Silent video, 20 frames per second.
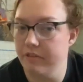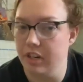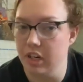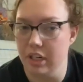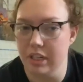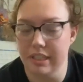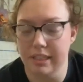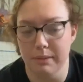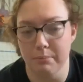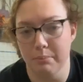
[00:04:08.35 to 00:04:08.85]

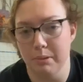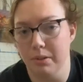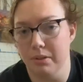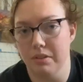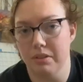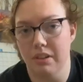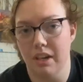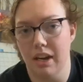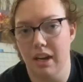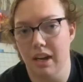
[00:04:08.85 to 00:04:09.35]
Very
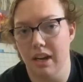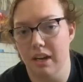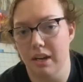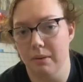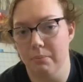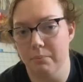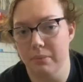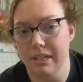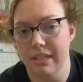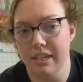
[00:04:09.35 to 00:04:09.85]
simple.
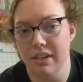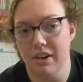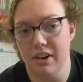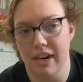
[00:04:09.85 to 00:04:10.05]
Um, we did